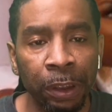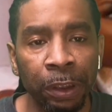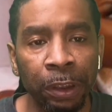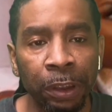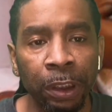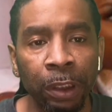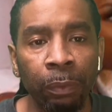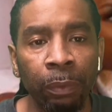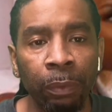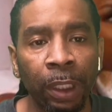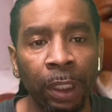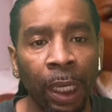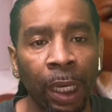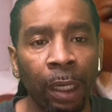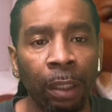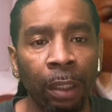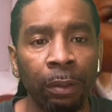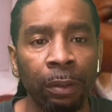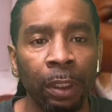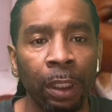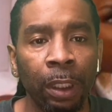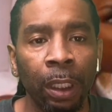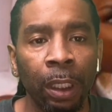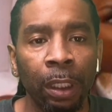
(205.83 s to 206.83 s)
She went
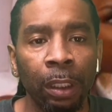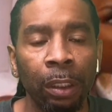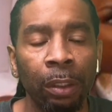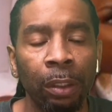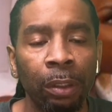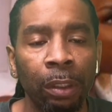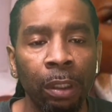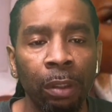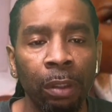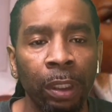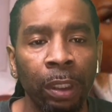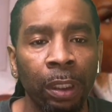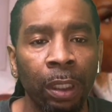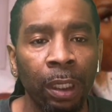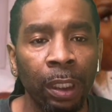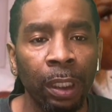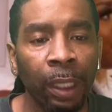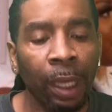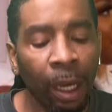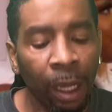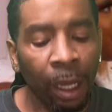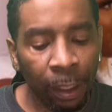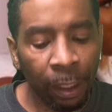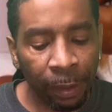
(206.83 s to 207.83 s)
out, you know, in her
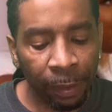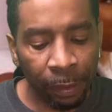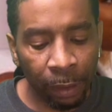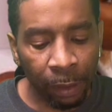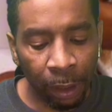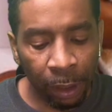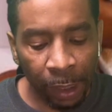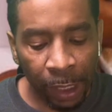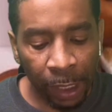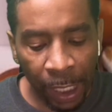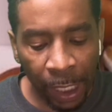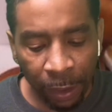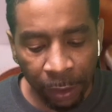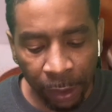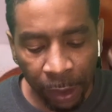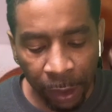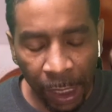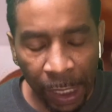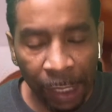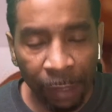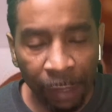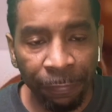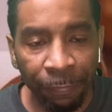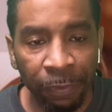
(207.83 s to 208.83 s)
gothic
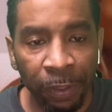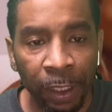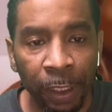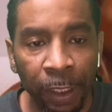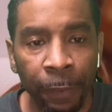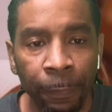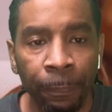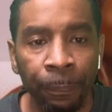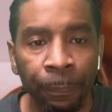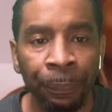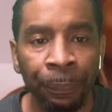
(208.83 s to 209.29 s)
outfit.